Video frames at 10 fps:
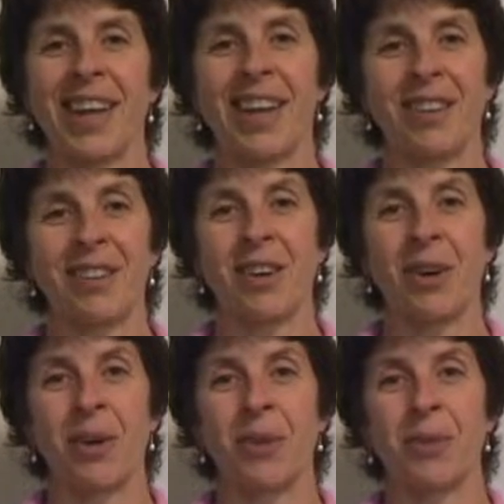And
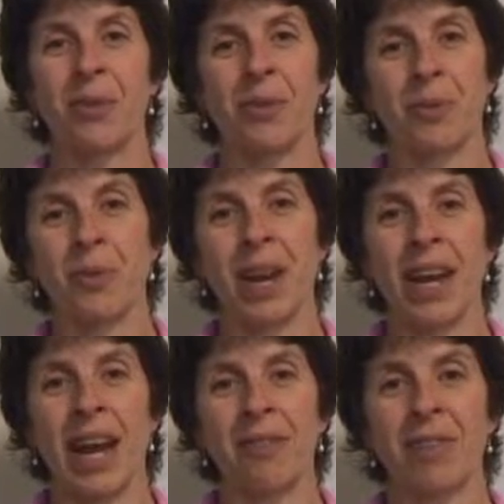so right
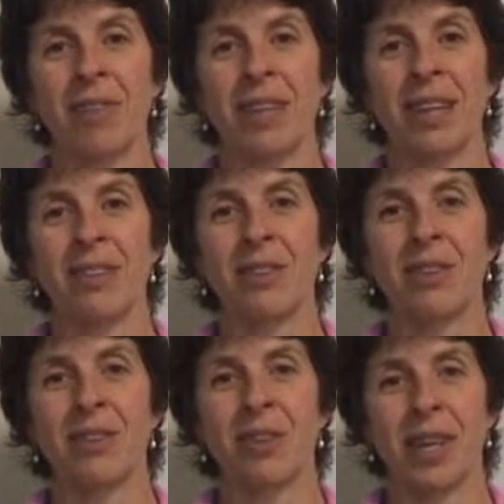after the knee
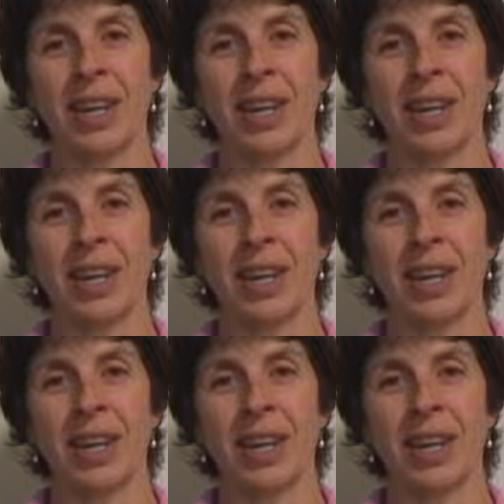surgery,